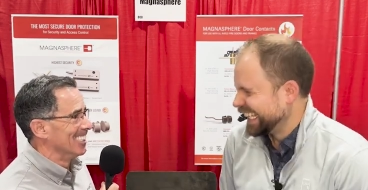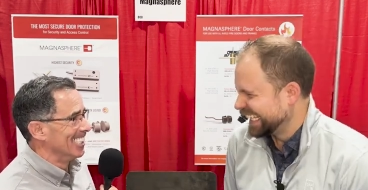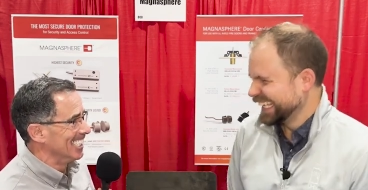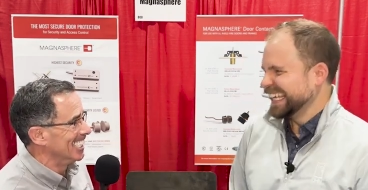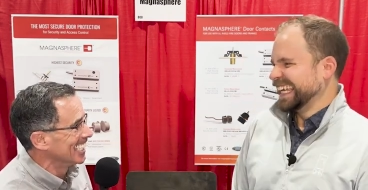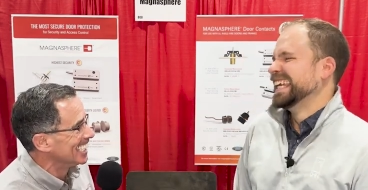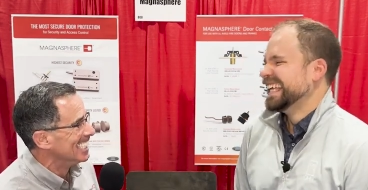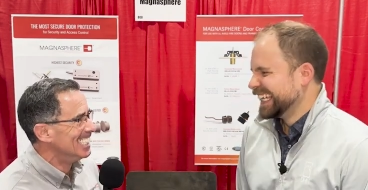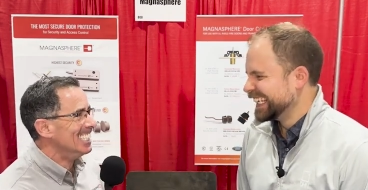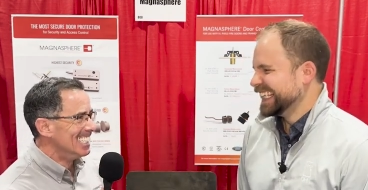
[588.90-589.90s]
Speaker 1: nerd.
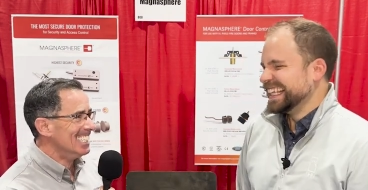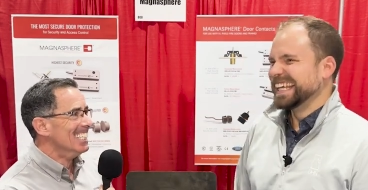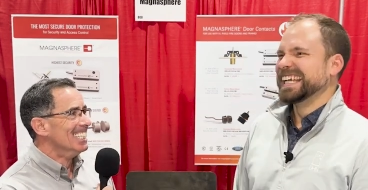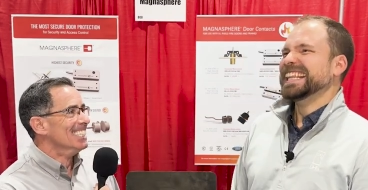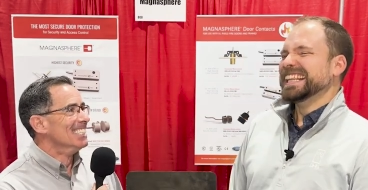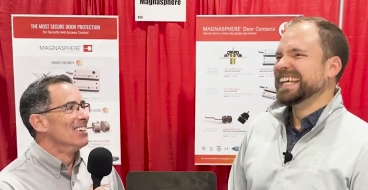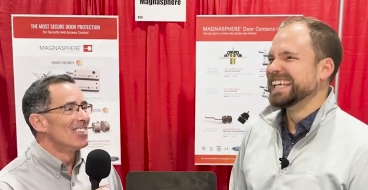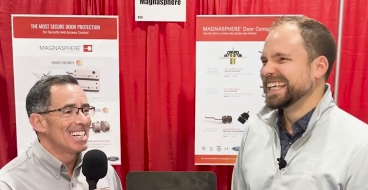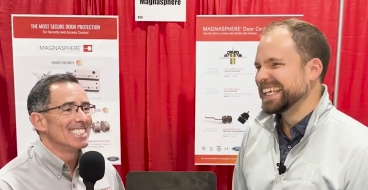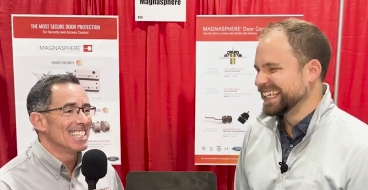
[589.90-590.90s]

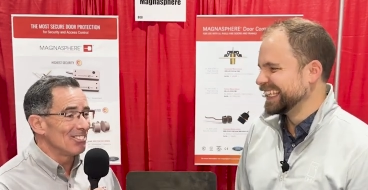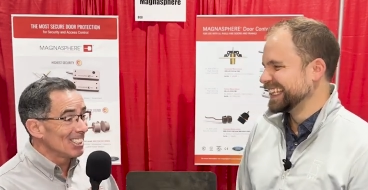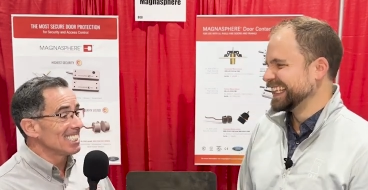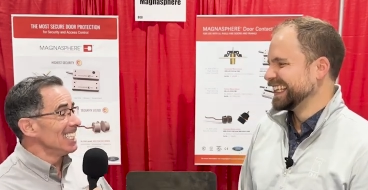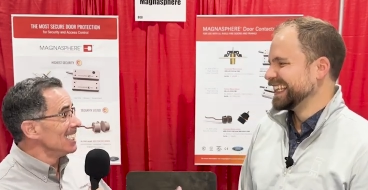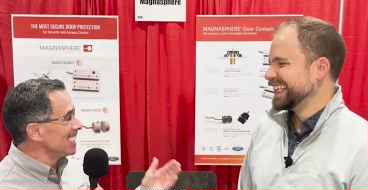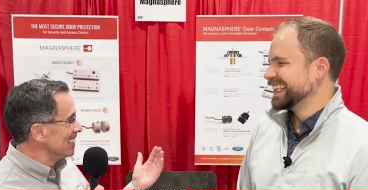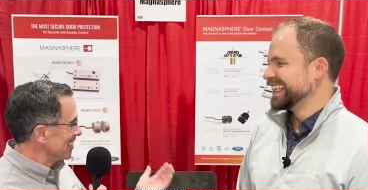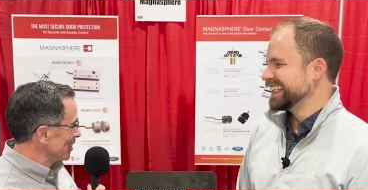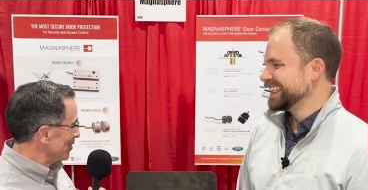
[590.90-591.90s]
because ever since,
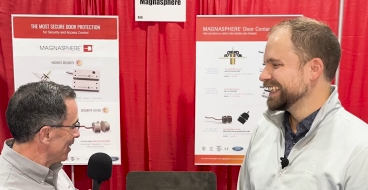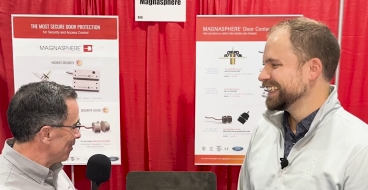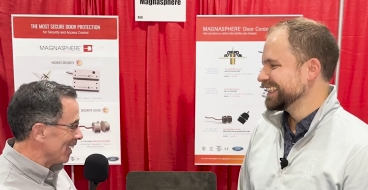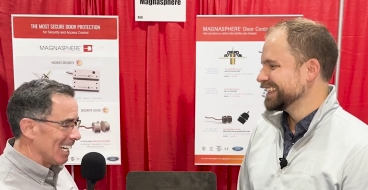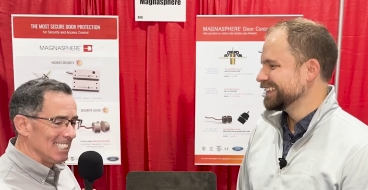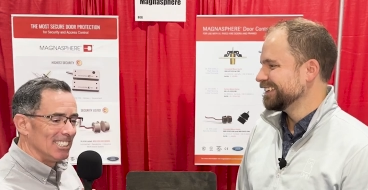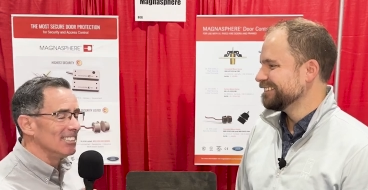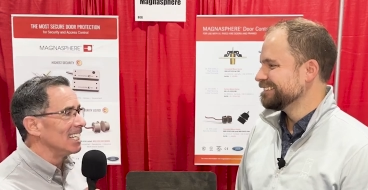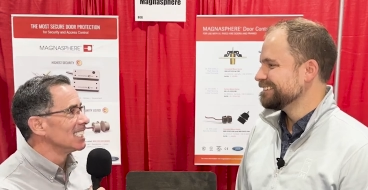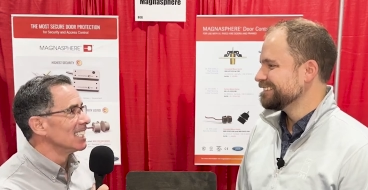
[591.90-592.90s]
here is what, what, I
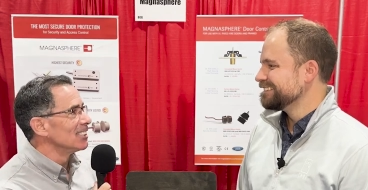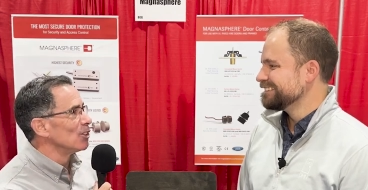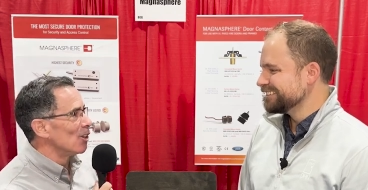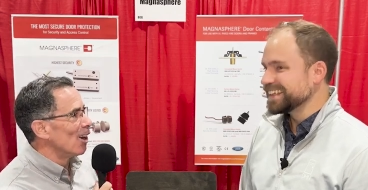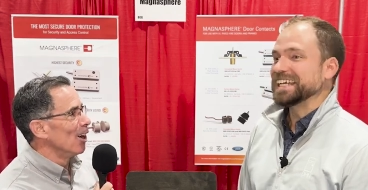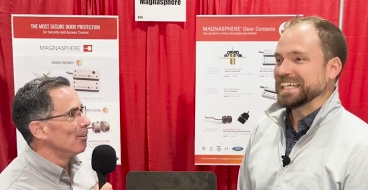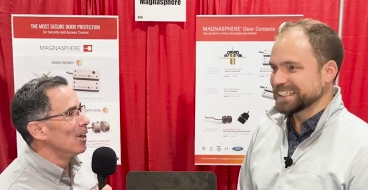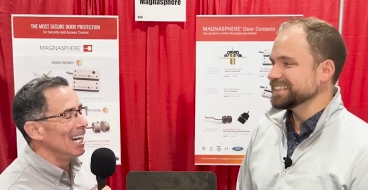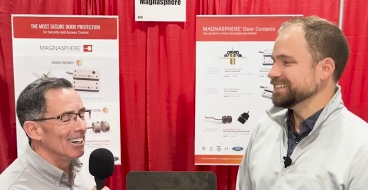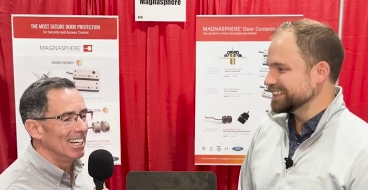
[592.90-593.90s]
do: I sell door
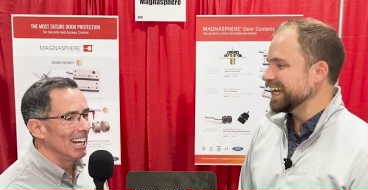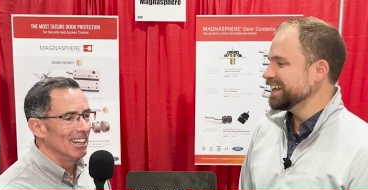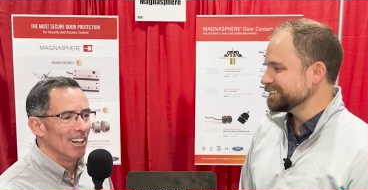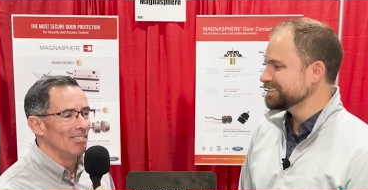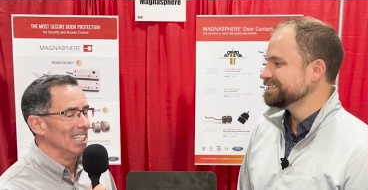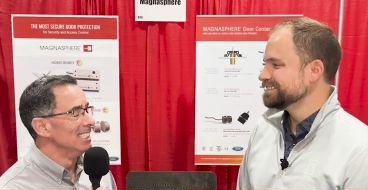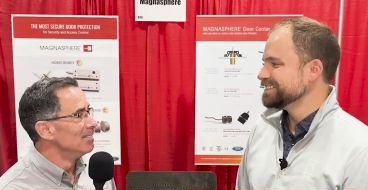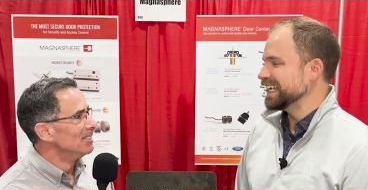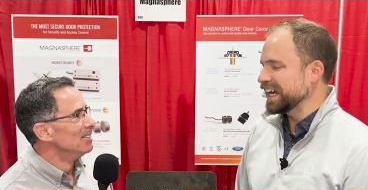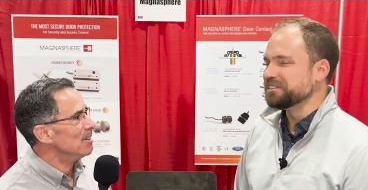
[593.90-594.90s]
hardware, and yeah. I love it.
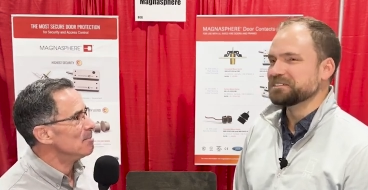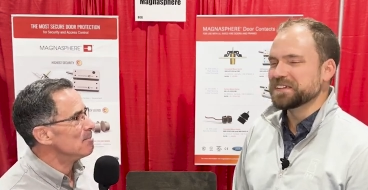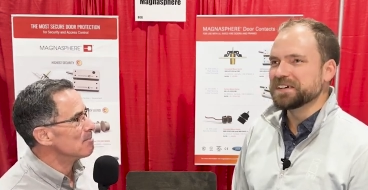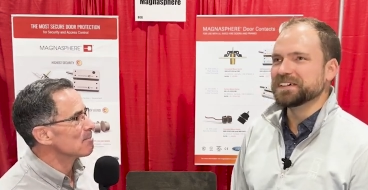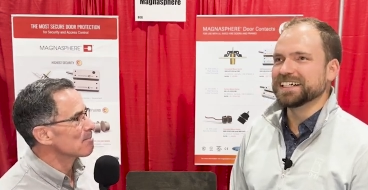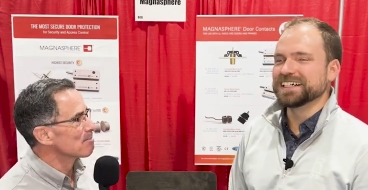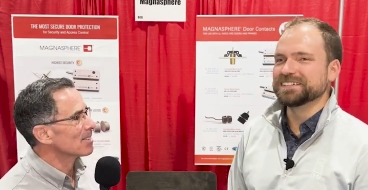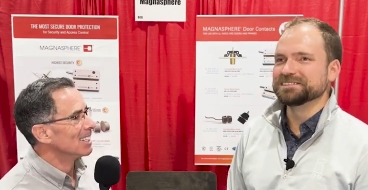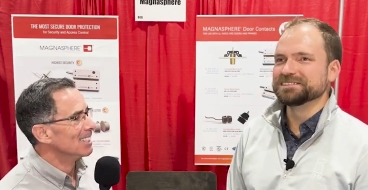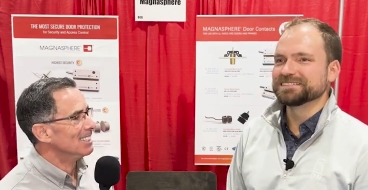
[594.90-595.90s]
Speaker 2: Yeah. No.
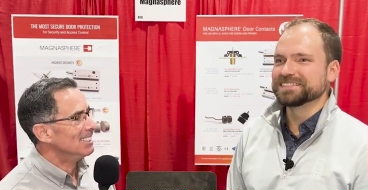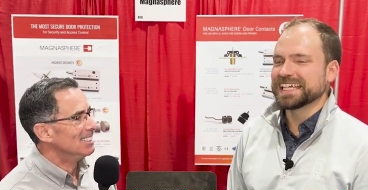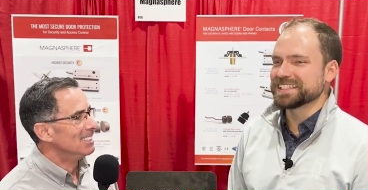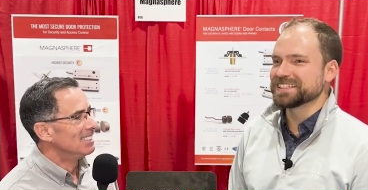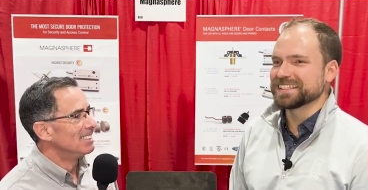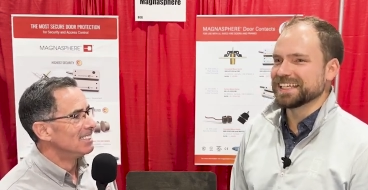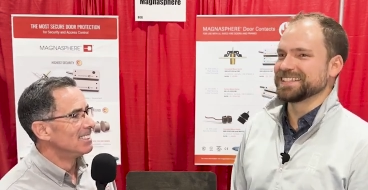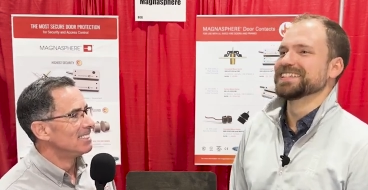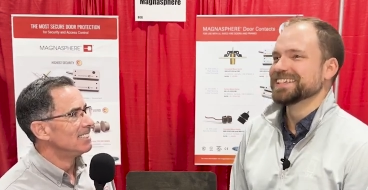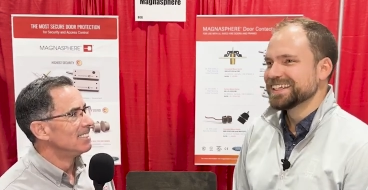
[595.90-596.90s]
Um, that's
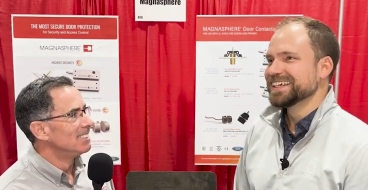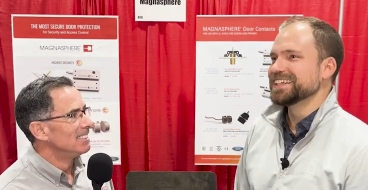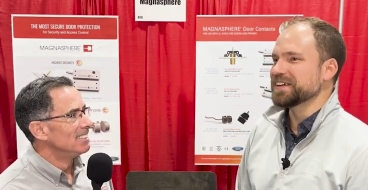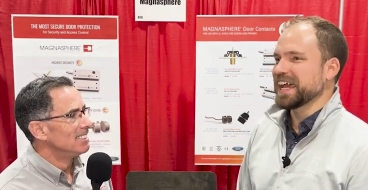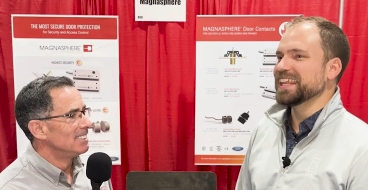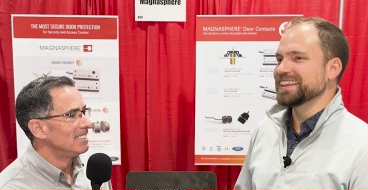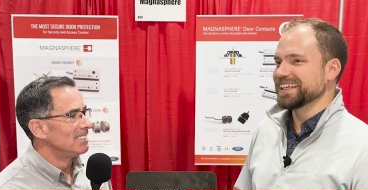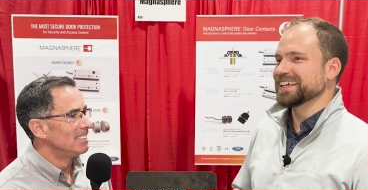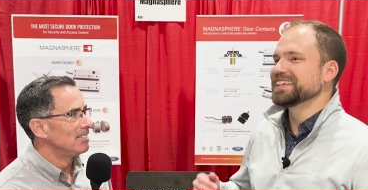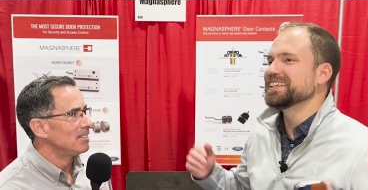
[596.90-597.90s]
that's you had
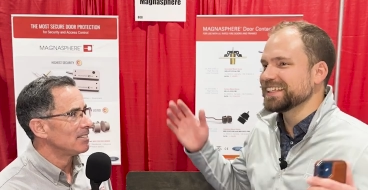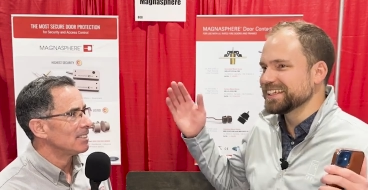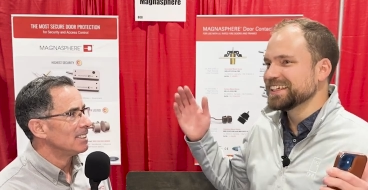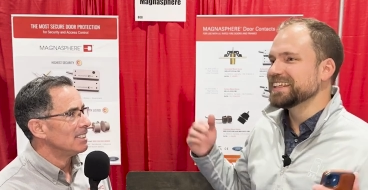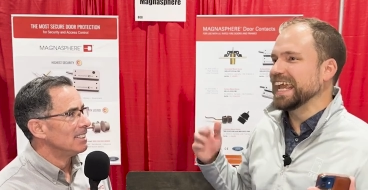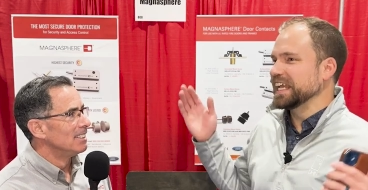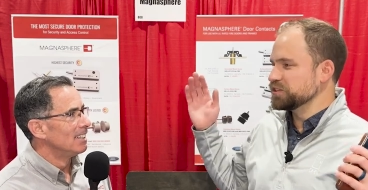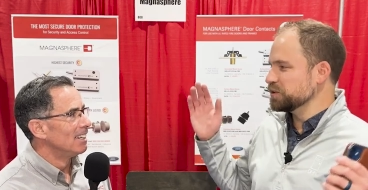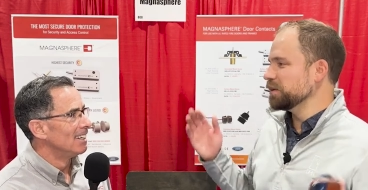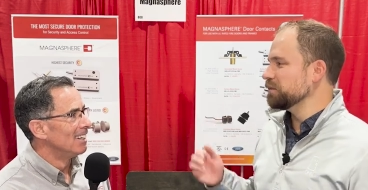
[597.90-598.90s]
the, the the
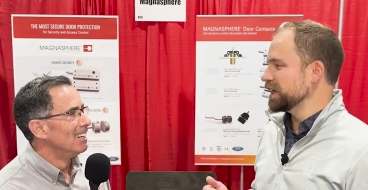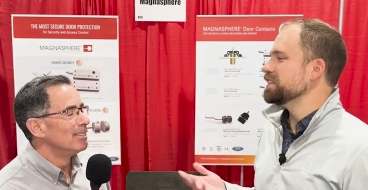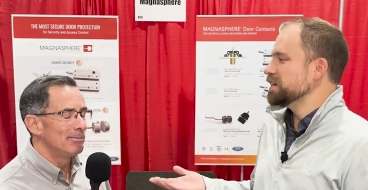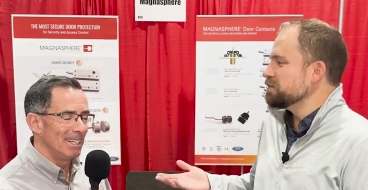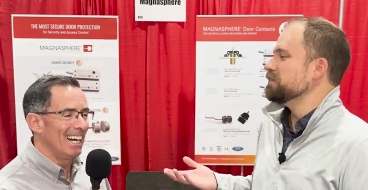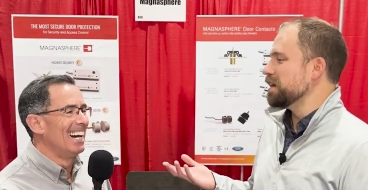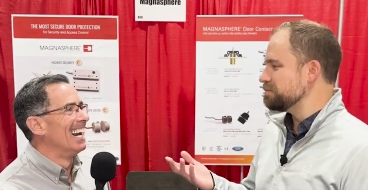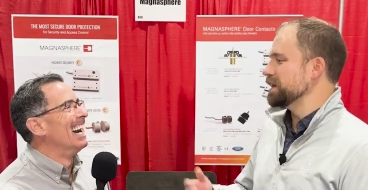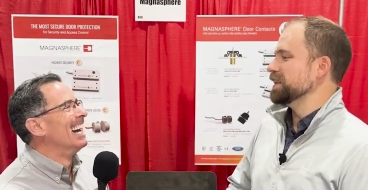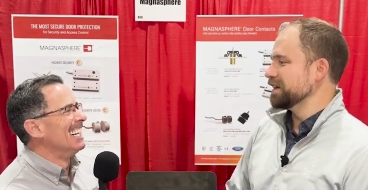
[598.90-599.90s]
angel moment. I think we've
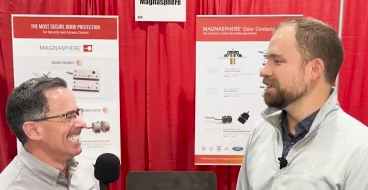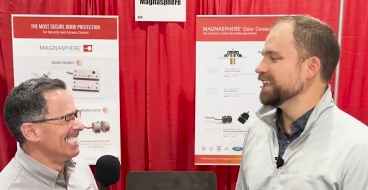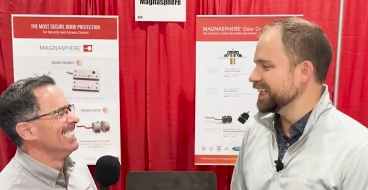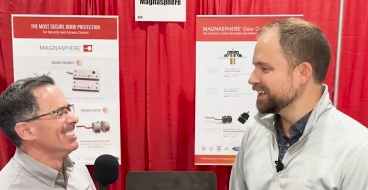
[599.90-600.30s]
all been there, right? Like,